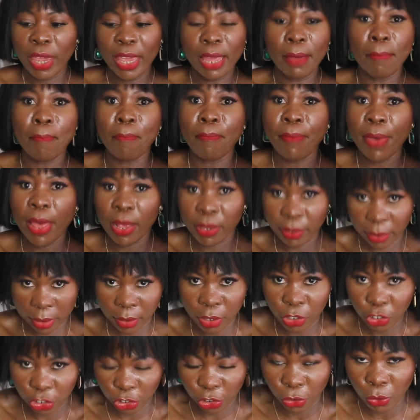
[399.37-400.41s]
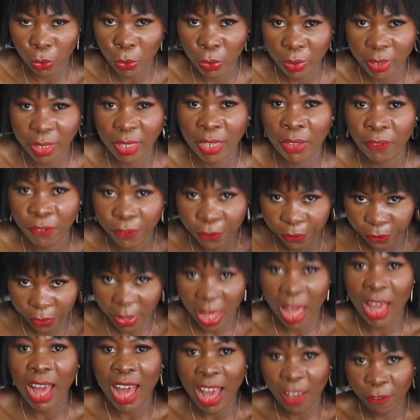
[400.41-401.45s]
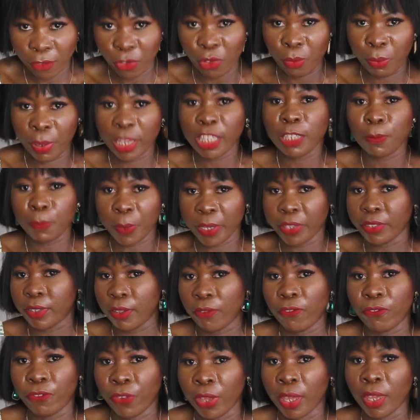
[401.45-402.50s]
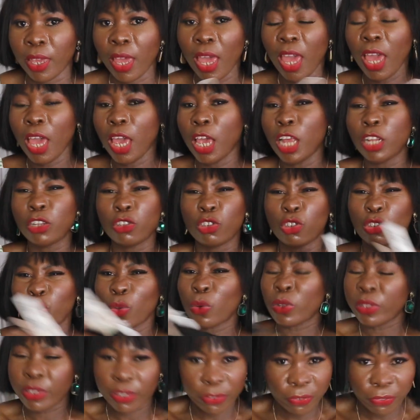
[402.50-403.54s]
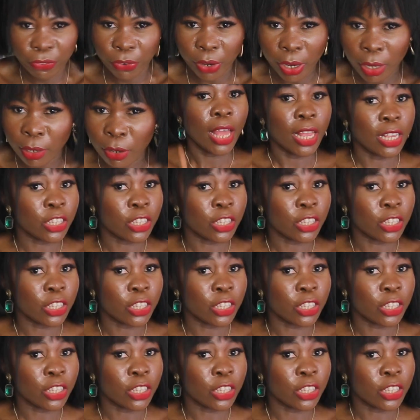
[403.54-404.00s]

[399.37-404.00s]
It makes the shoes, if I have to be specific, it's so different.